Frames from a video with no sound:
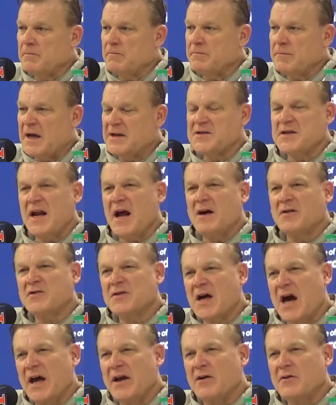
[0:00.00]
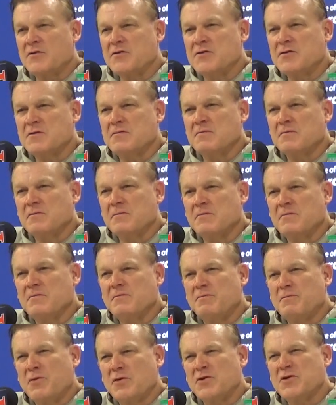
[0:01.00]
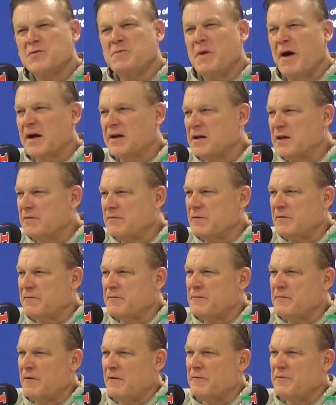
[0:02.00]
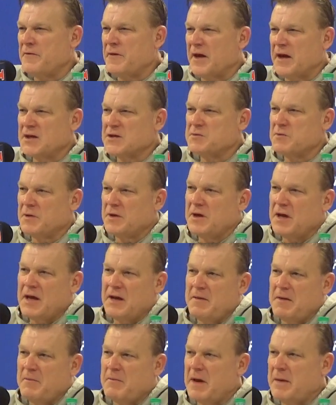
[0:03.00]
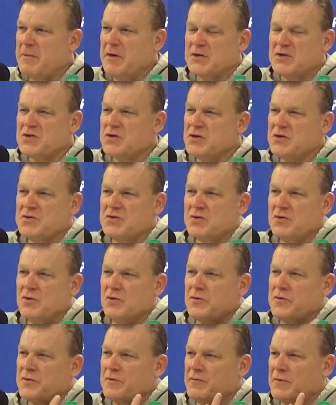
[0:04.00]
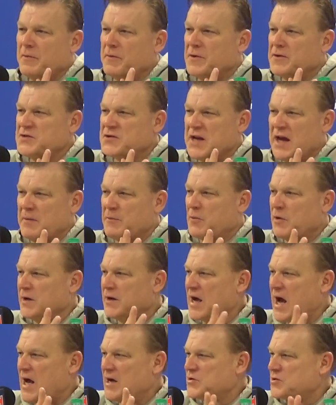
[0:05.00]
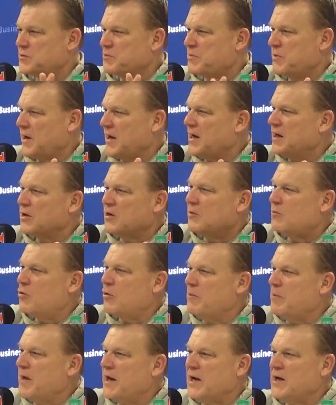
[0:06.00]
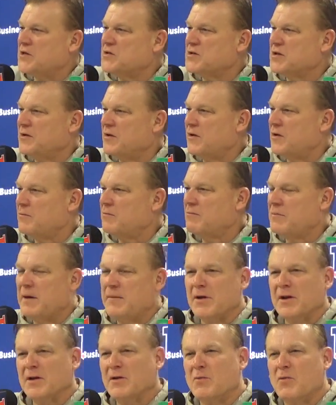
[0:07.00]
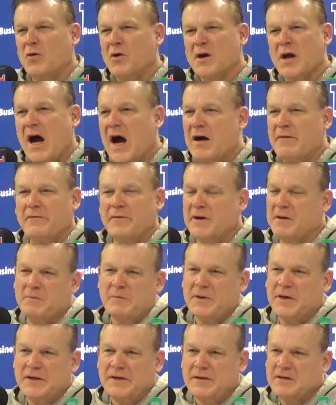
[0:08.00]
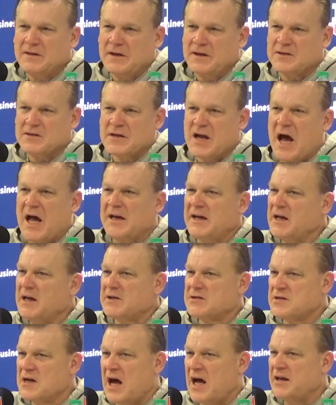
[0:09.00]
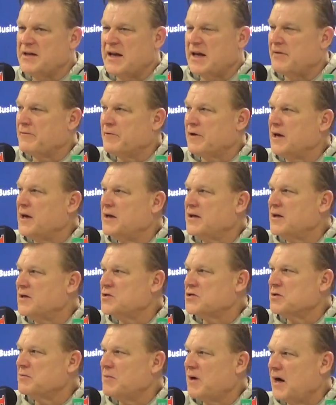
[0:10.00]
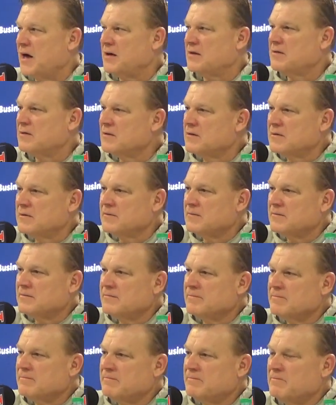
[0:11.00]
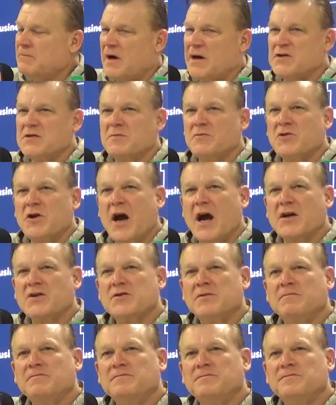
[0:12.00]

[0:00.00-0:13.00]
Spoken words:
that's an outsider's perspective of things. But and maybe it's the truth from the standpoint guys are playing a little more minutes and they're maybe a little more confident. But it's not definitely addition by subtraction.